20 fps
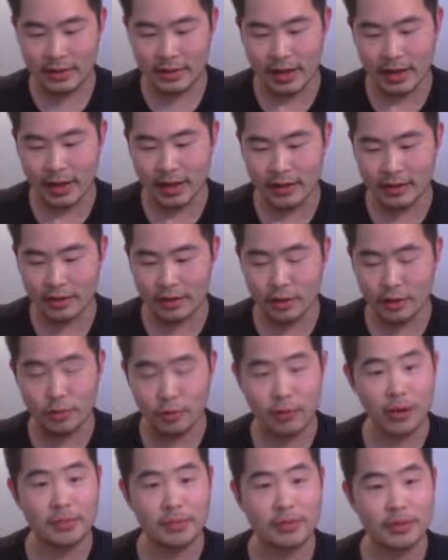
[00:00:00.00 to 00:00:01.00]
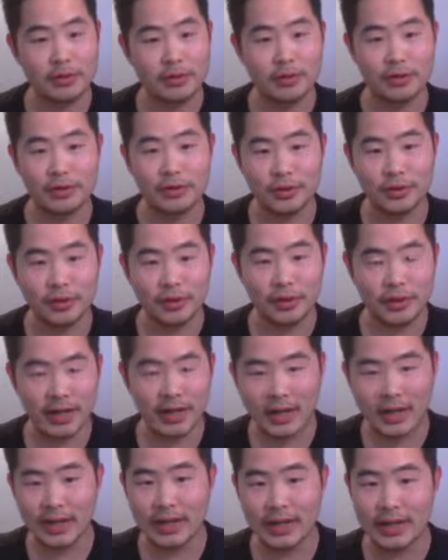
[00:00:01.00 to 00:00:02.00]
and you were able to do your
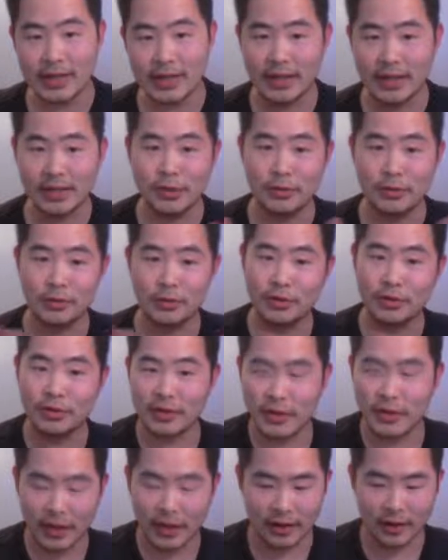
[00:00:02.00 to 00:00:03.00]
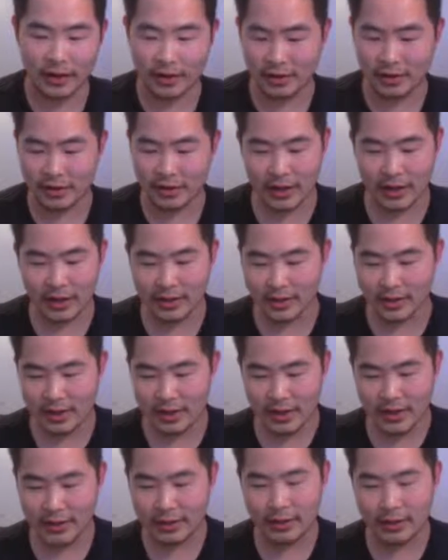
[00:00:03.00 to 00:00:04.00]
dailies and you done other things,
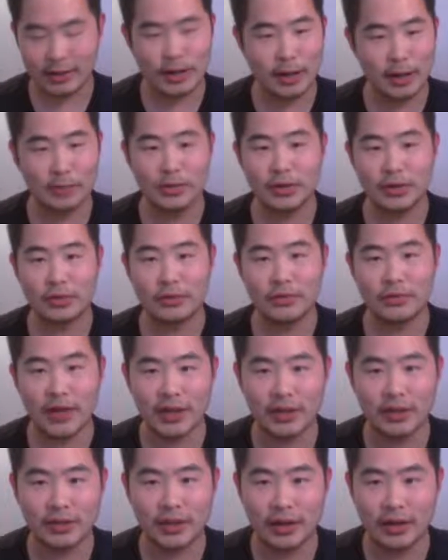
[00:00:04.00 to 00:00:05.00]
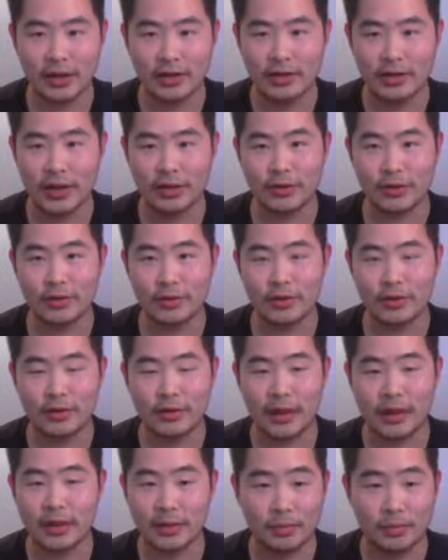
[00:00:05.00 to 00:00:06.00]
just come to venture
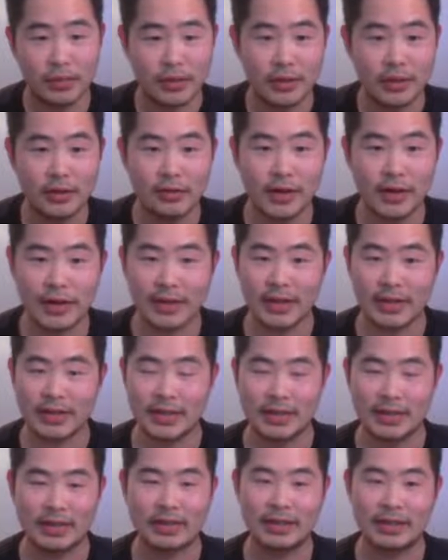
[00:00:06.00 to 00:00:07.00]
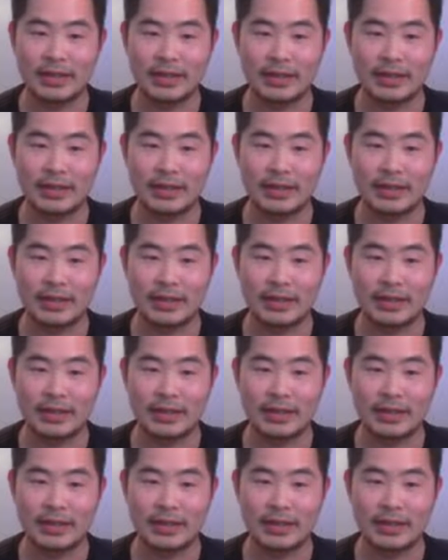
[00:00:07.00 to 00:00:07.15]
quest, ability quest, and just